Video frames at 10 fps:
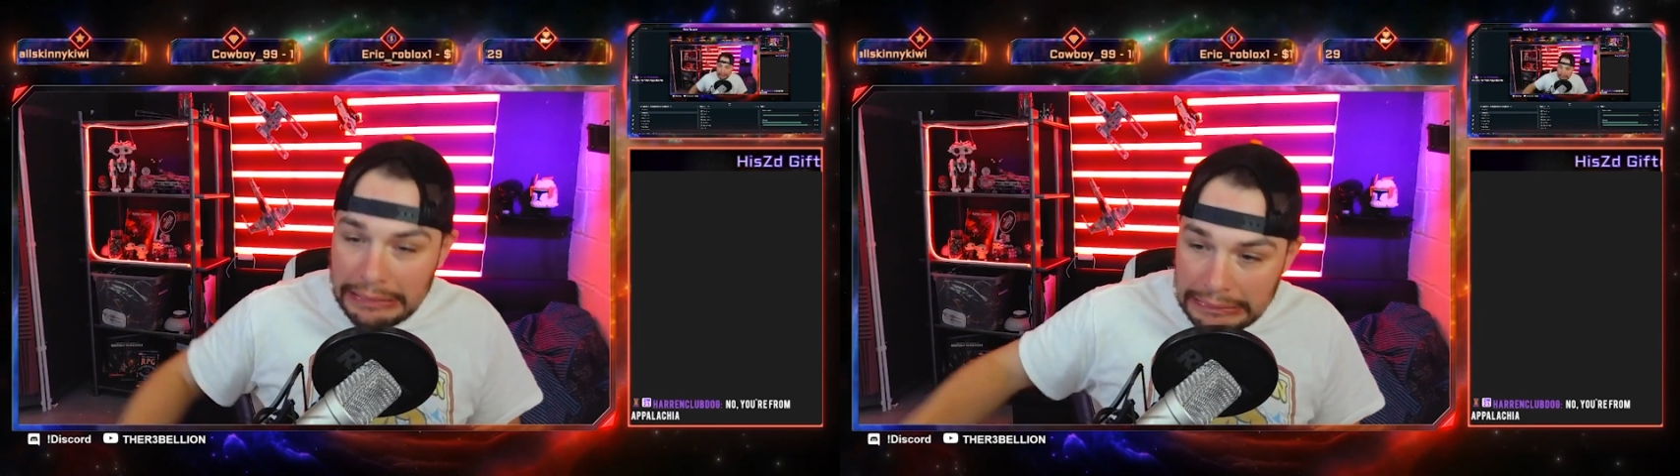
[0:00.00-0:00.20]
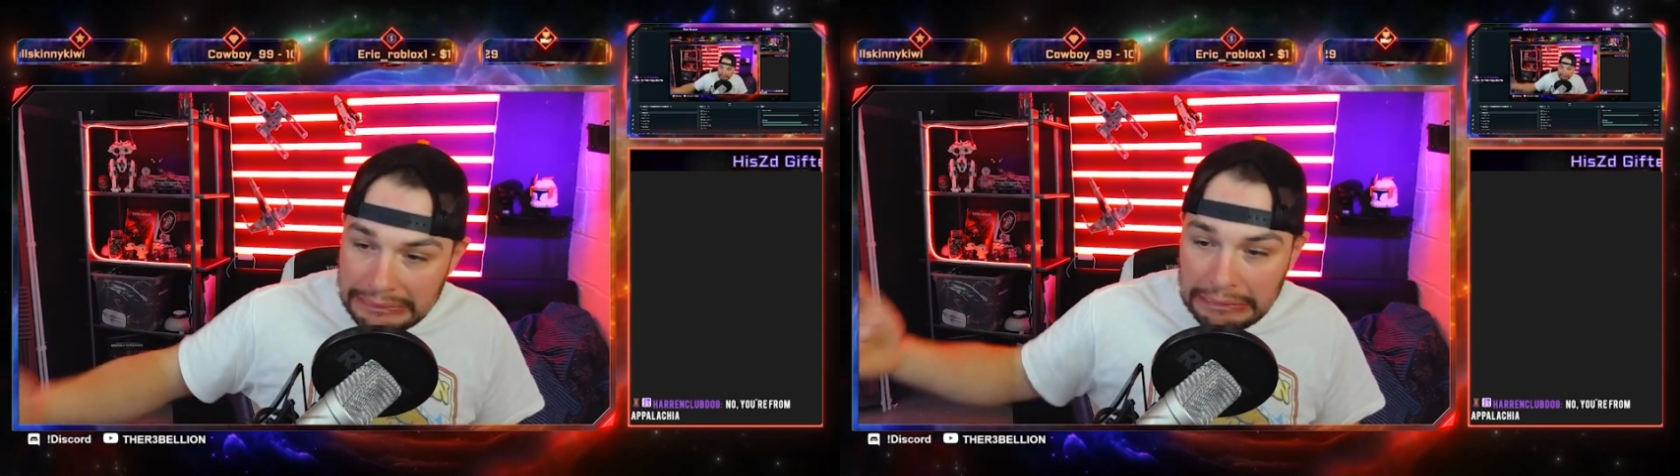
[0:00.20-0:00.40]

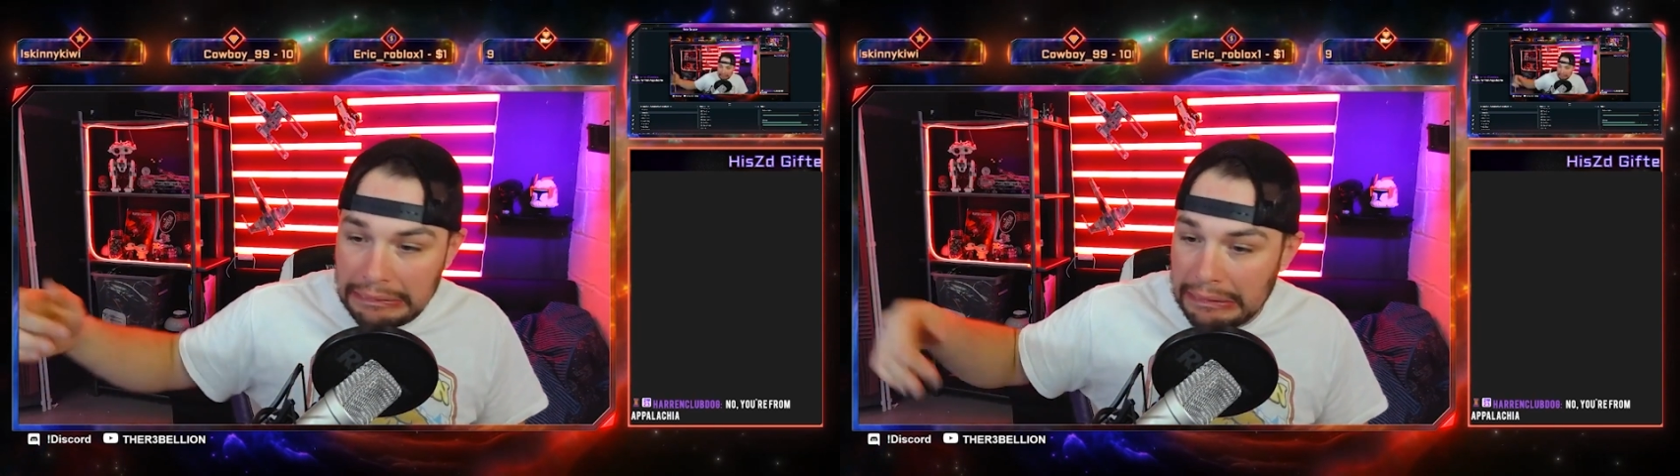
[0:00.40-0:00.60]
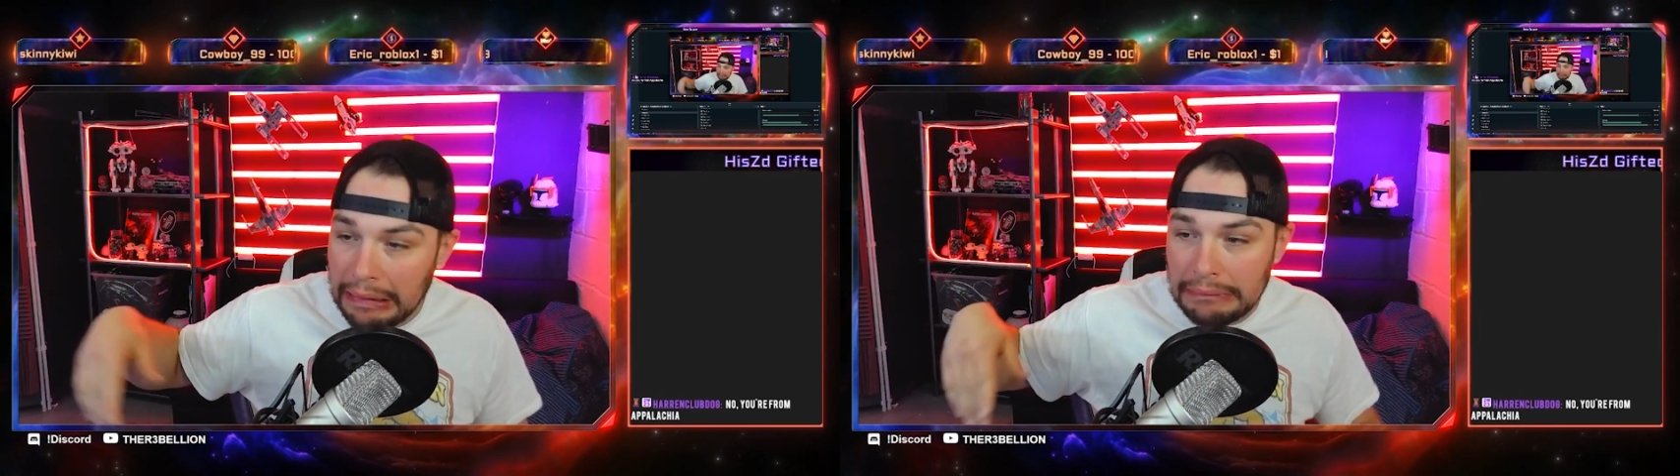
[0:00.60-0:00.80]
you
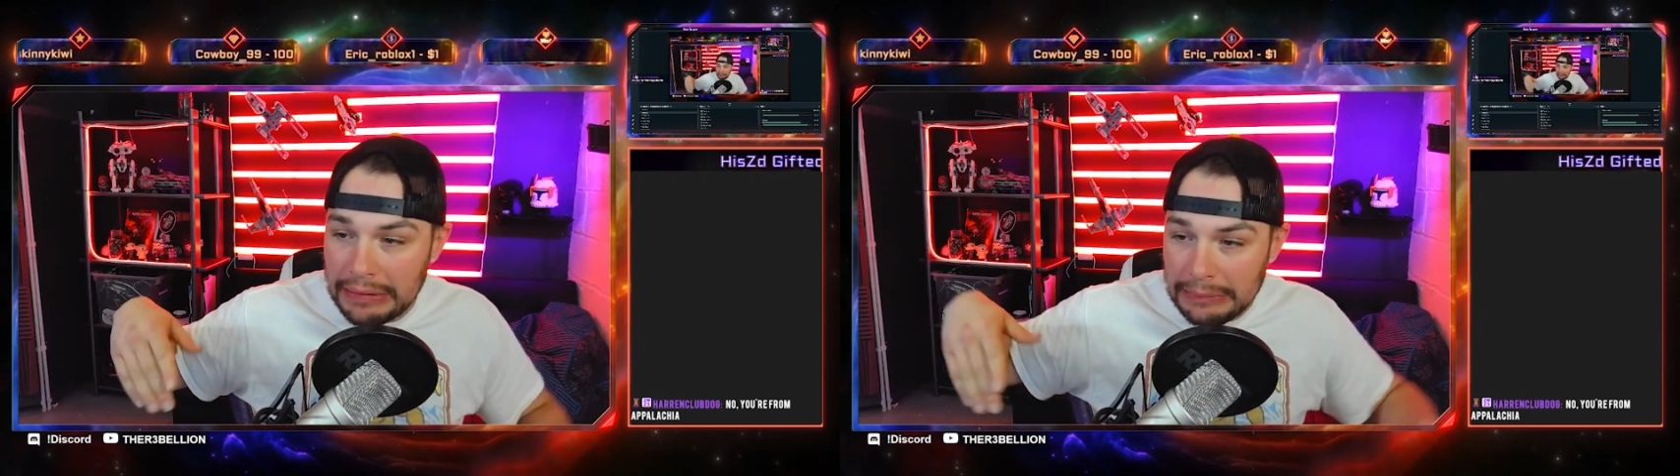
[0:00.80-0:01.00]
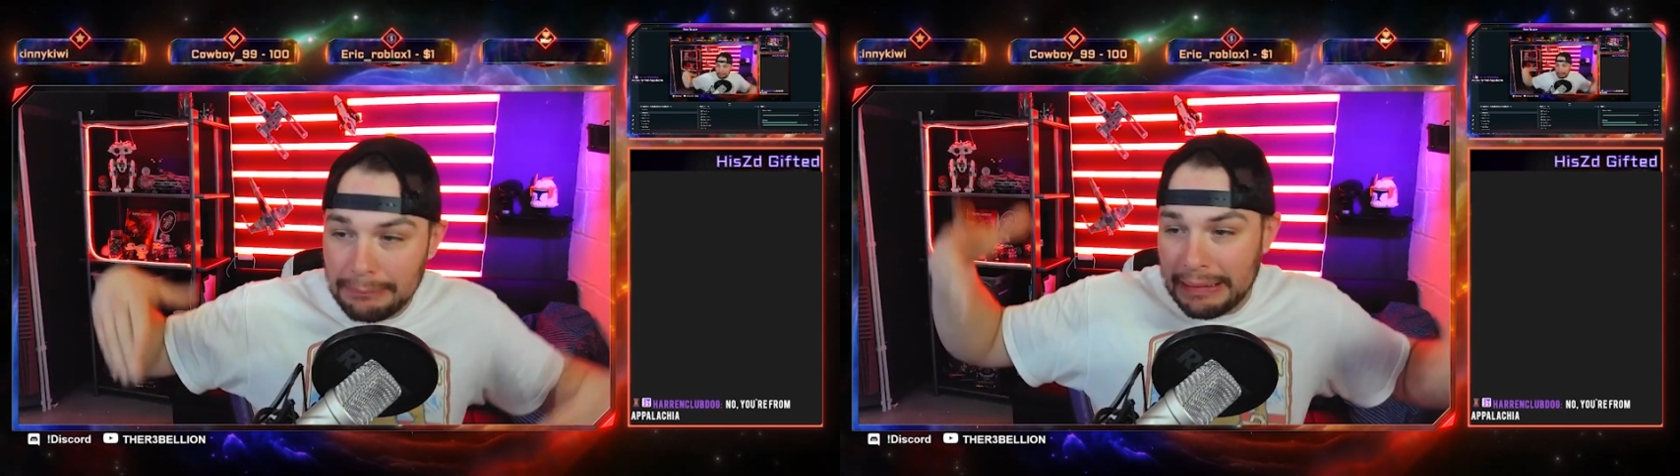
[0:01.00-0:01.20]
turn it on
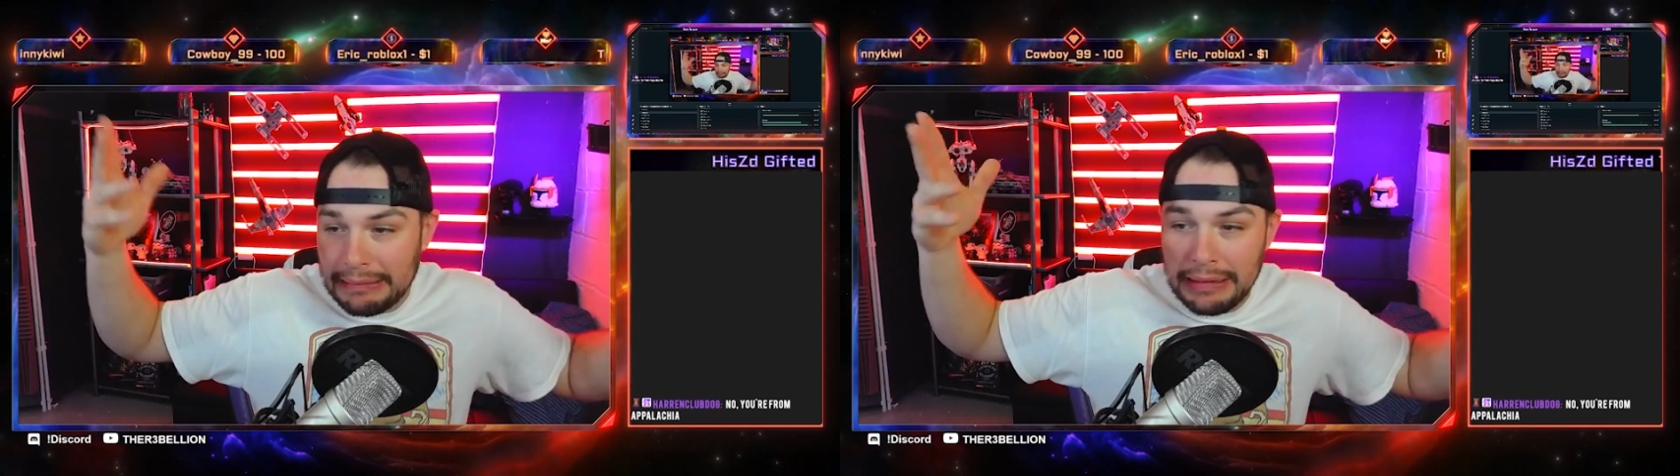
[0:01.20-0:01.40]
and make